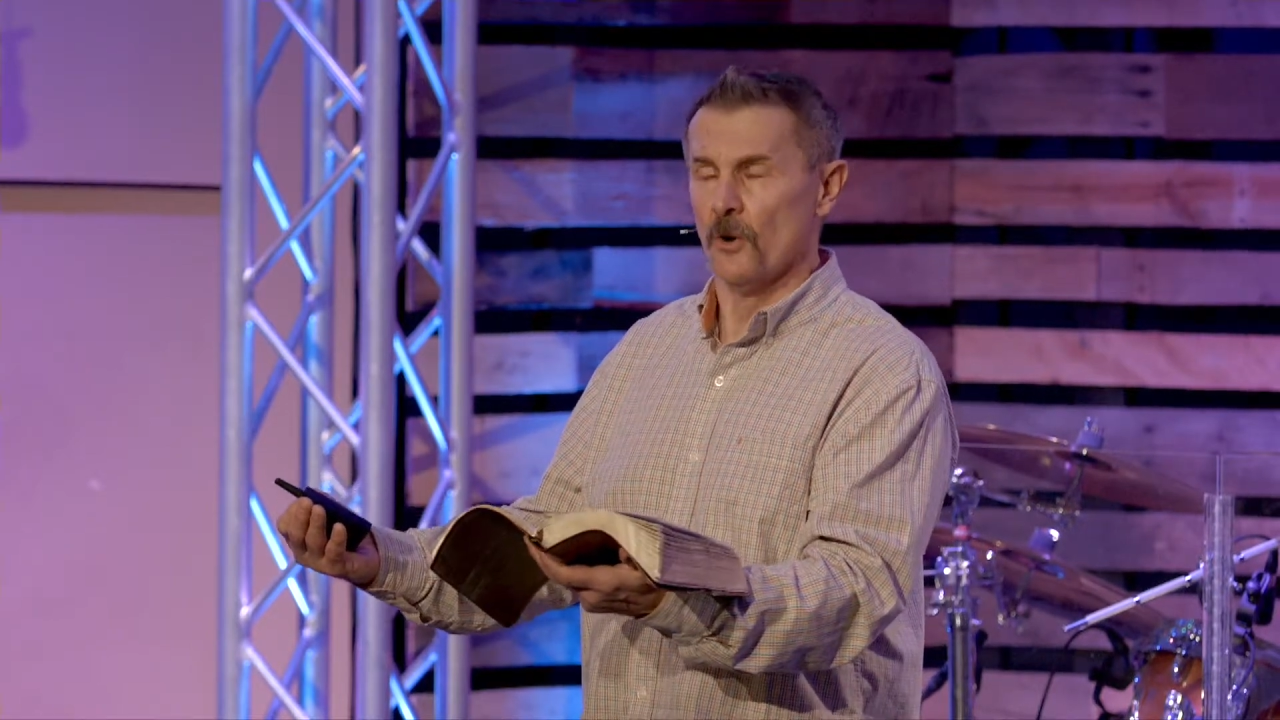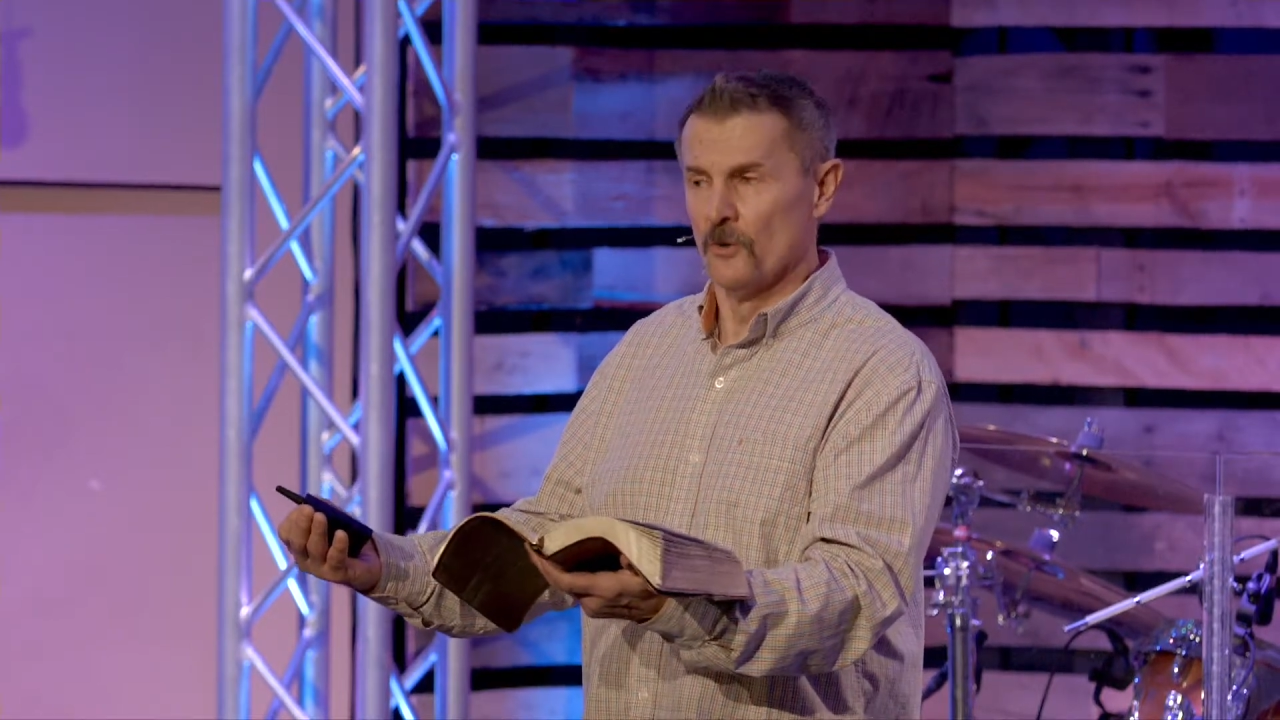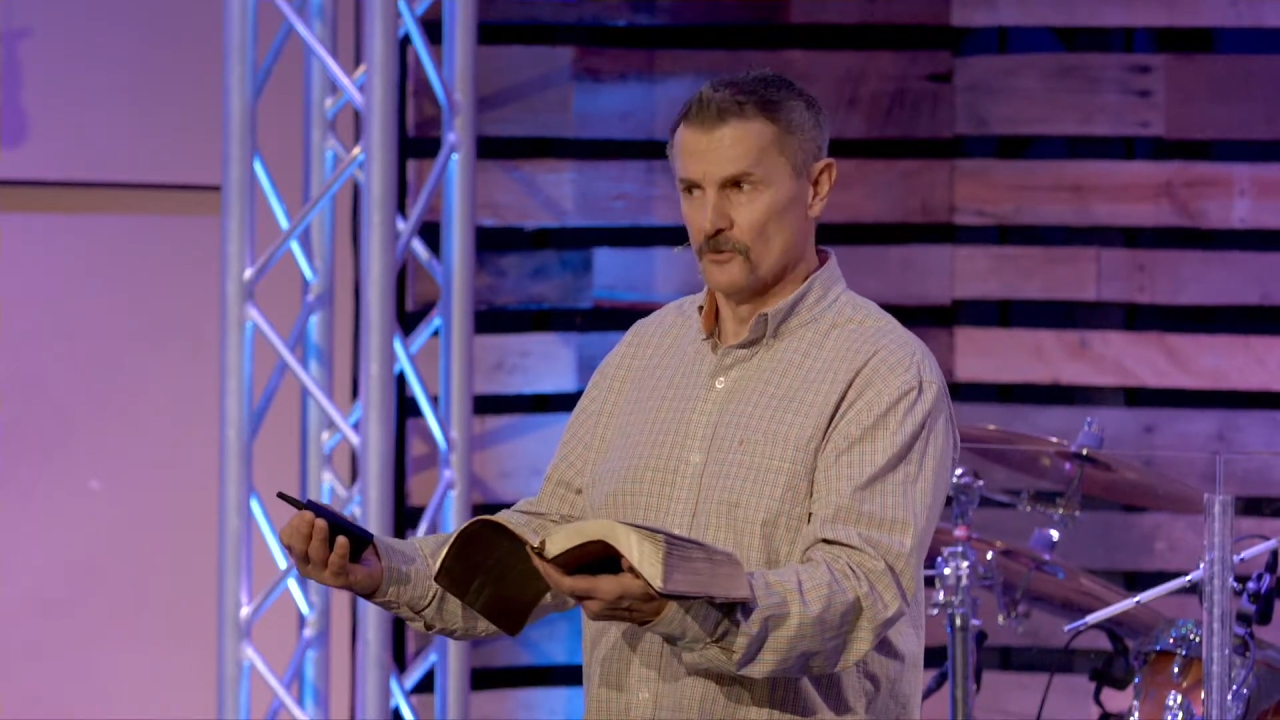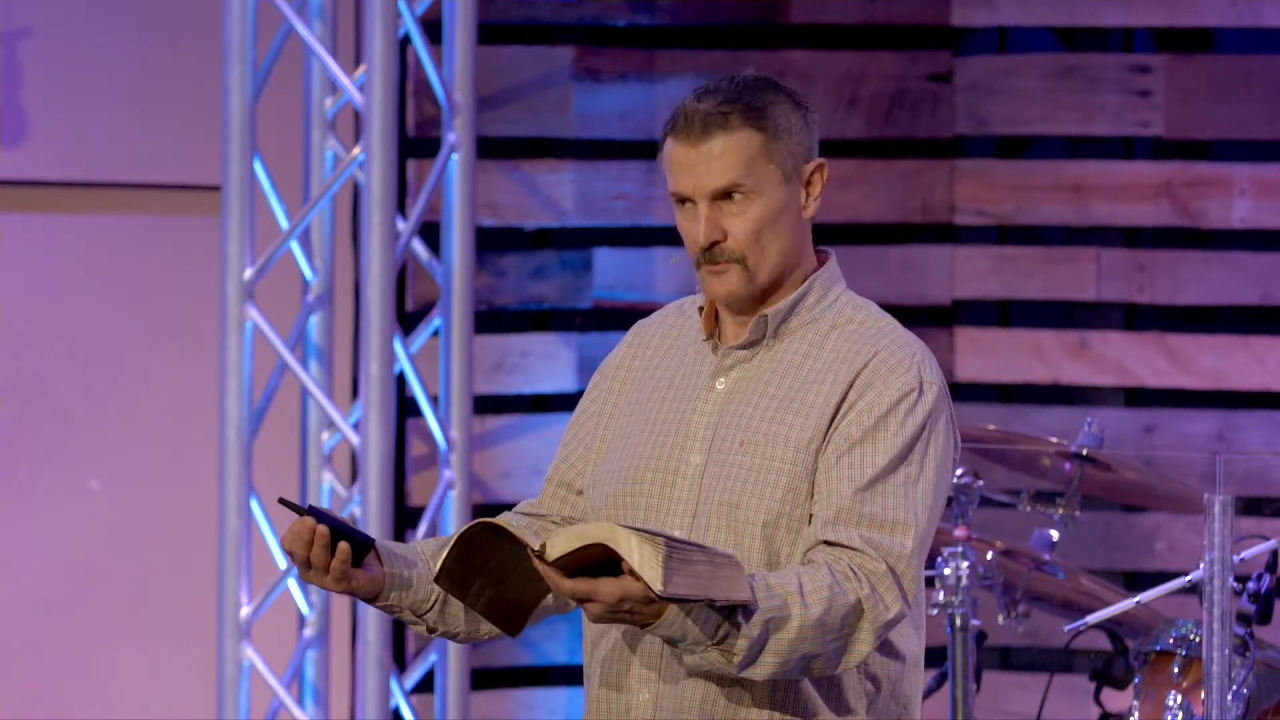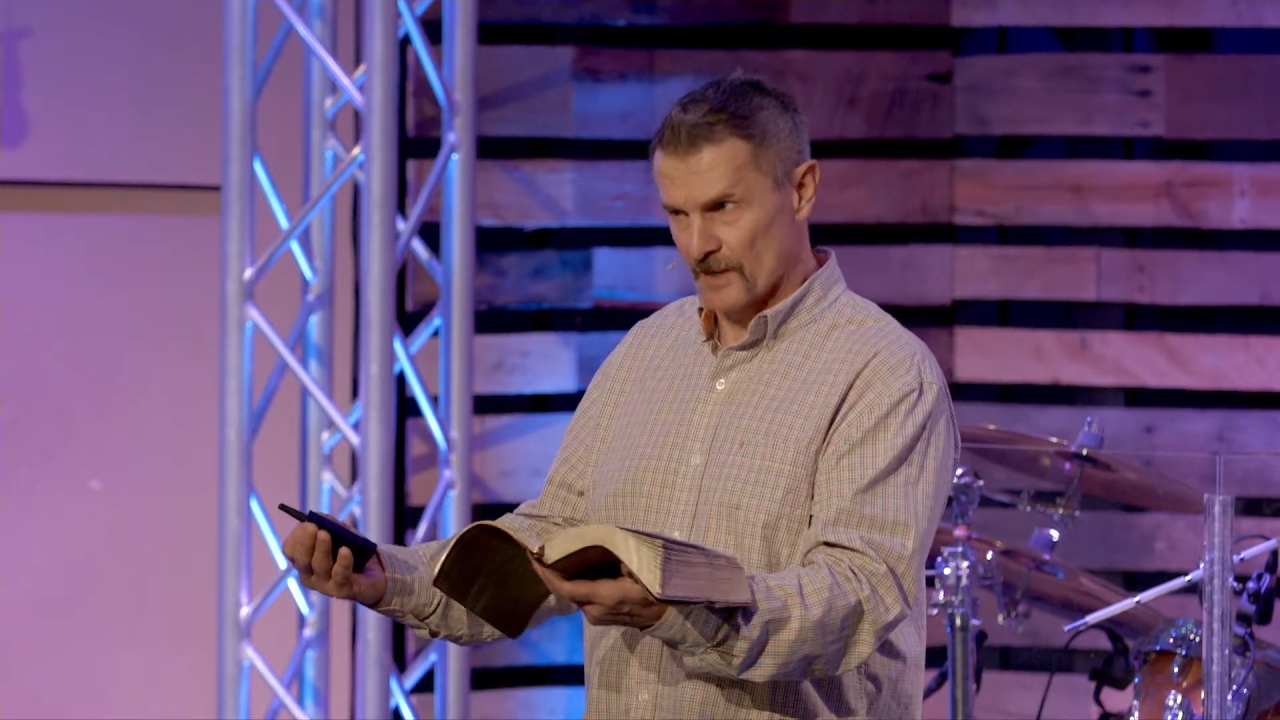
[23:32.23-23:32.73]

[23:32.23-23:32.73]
old